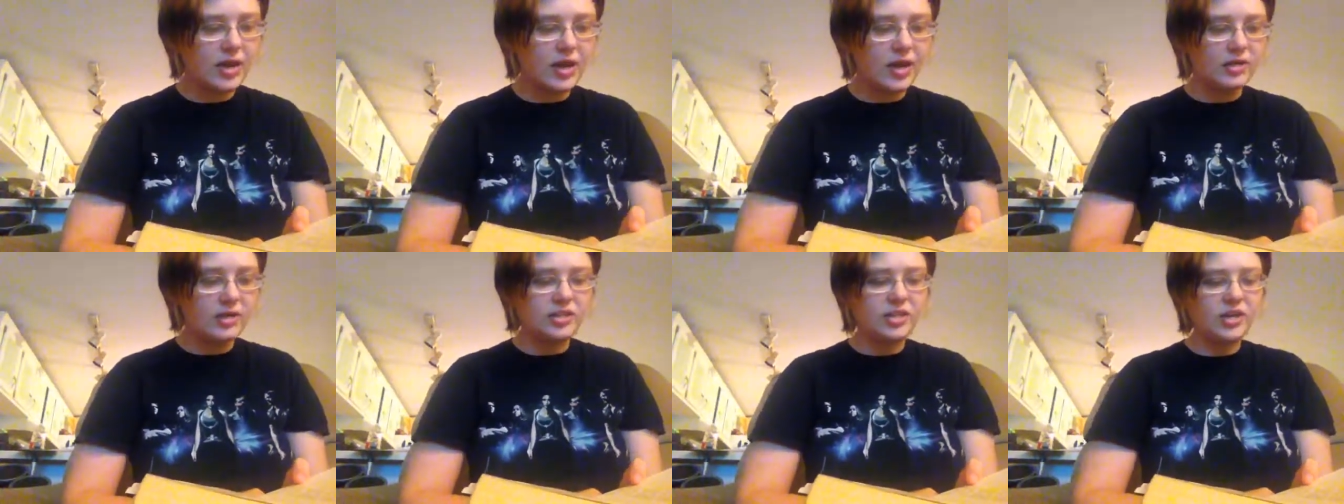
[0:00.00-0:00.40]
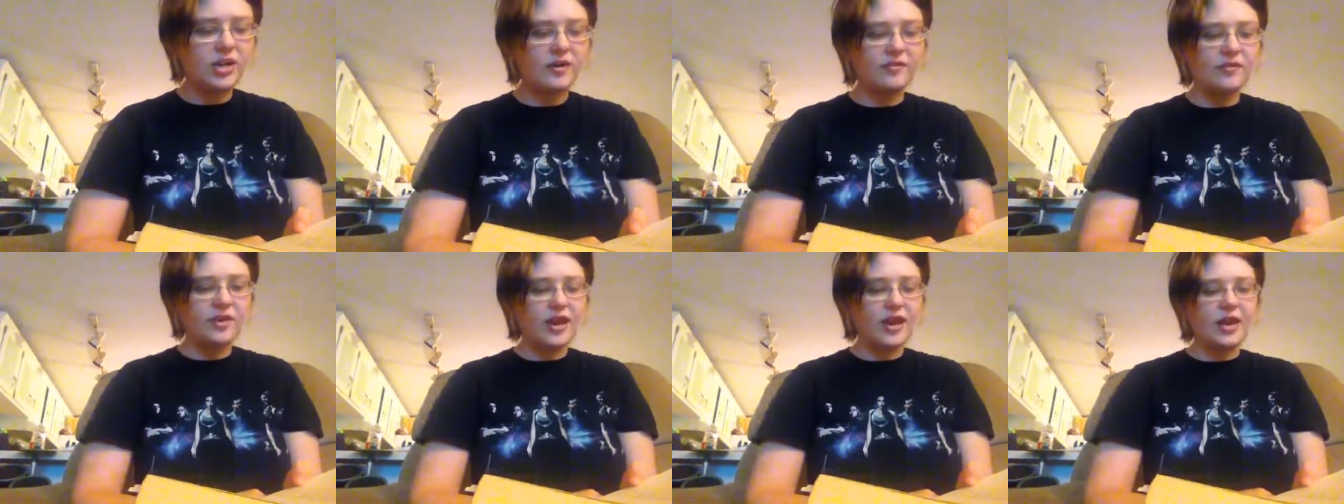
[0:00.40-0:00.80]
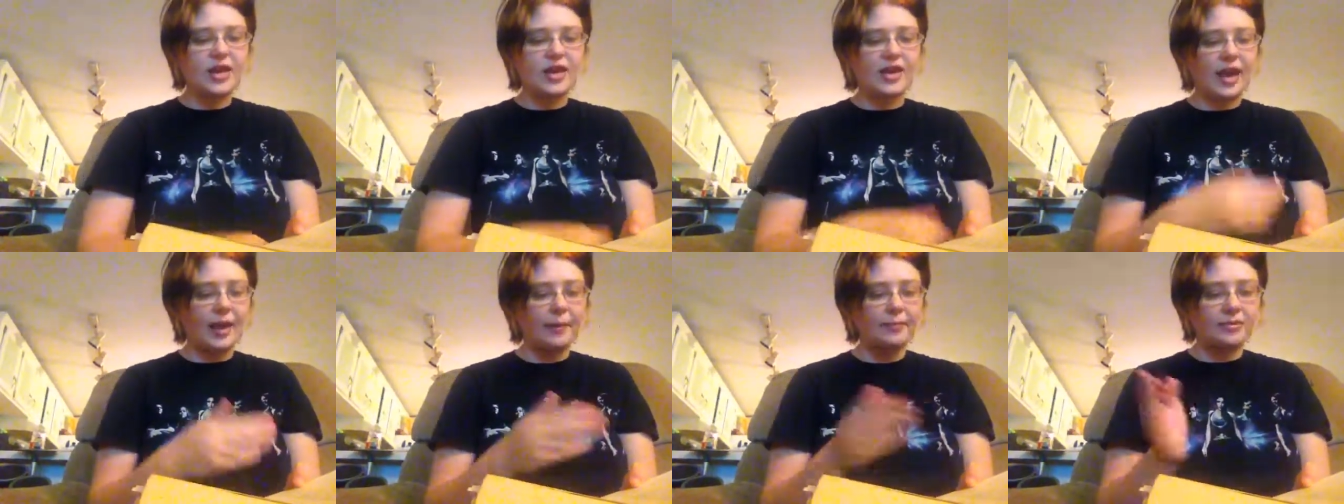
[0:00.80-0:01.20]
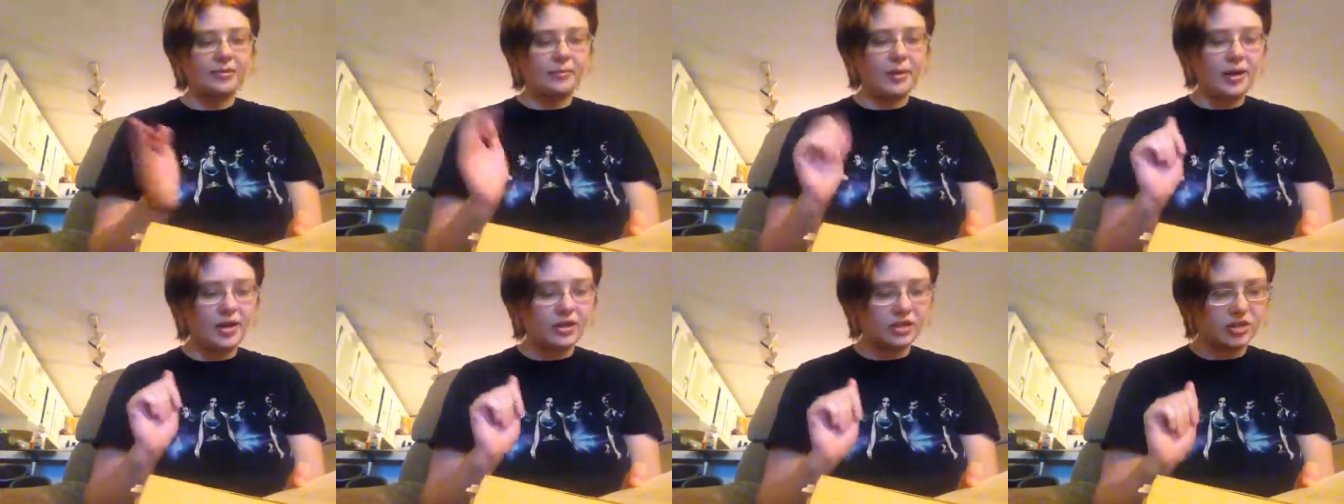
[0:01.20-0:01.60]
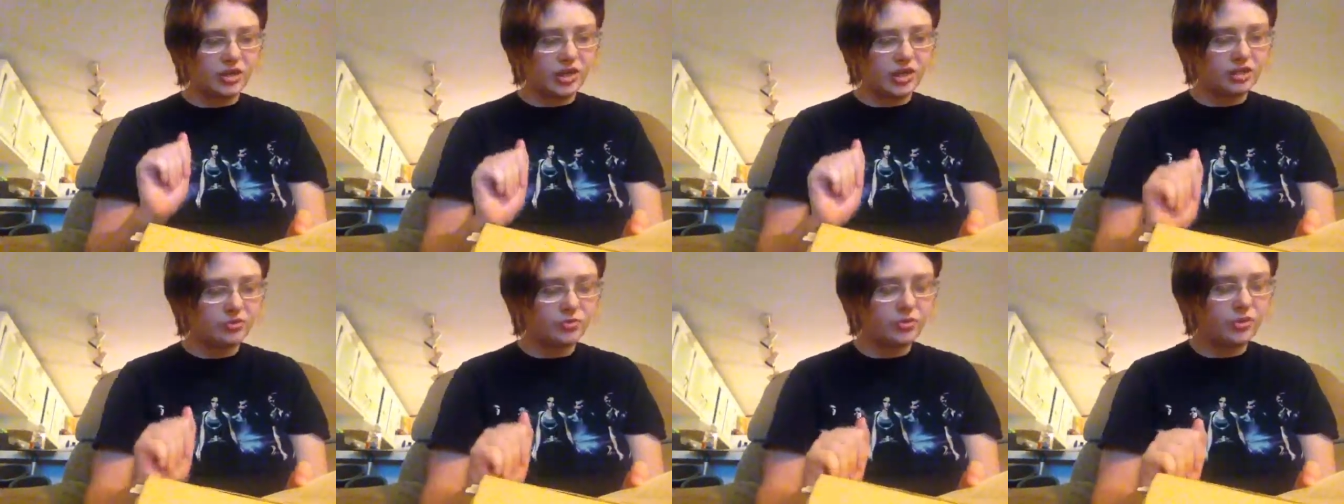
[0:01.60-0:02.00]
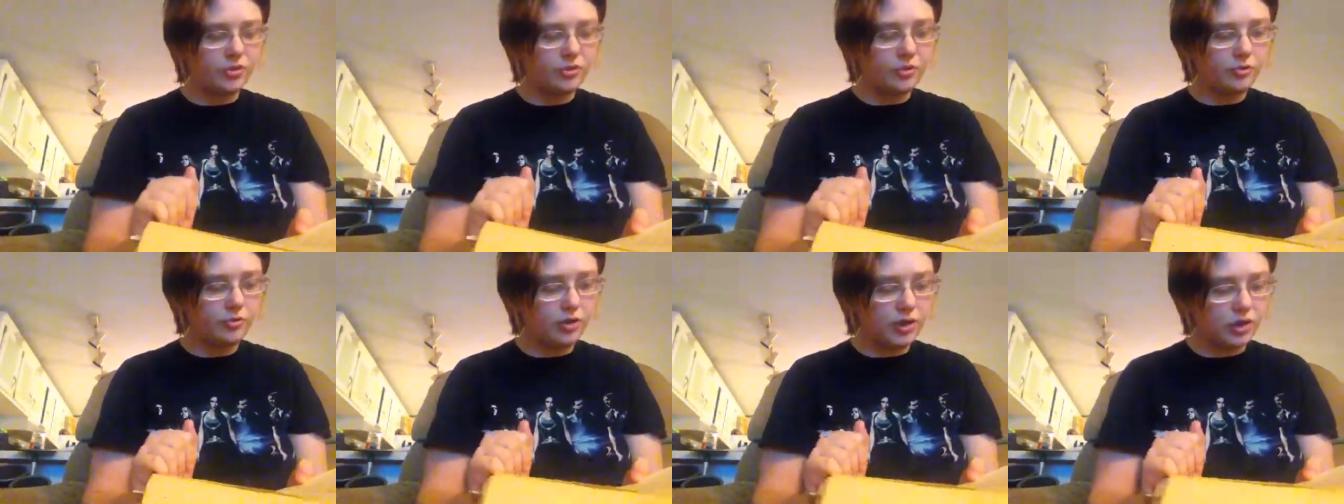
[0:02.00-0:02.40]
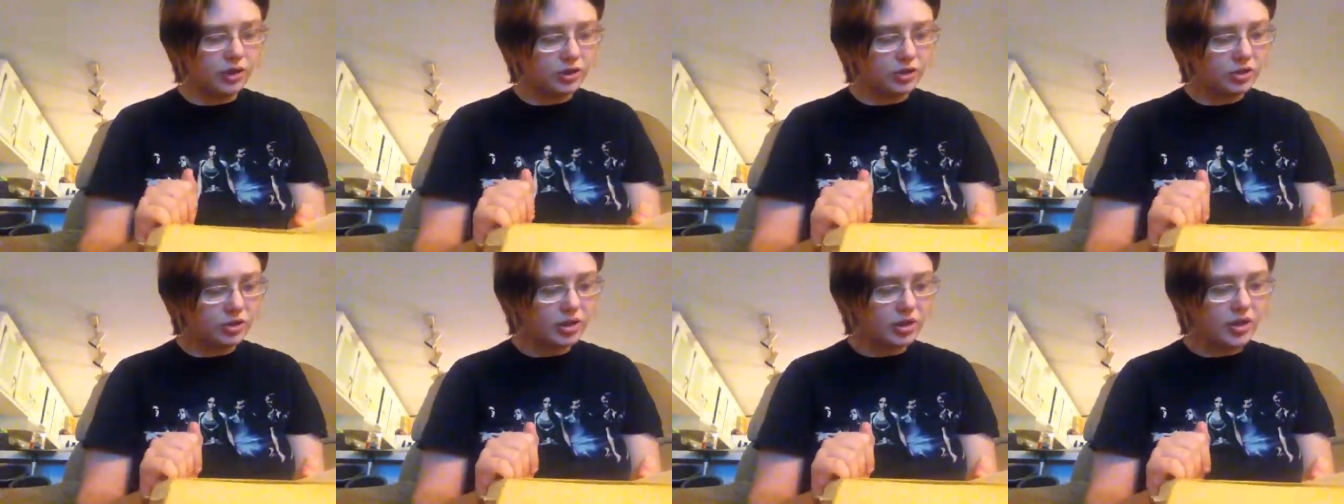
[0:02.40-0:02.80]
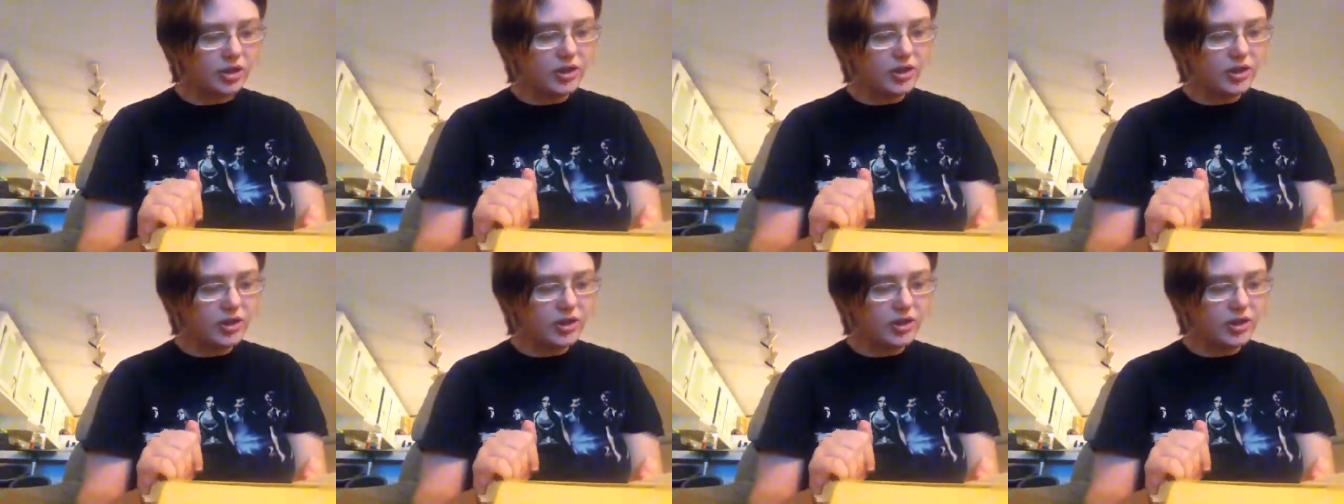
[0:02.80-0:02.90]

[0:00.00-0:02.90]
and she covered any gaps in my education with her own knowledge.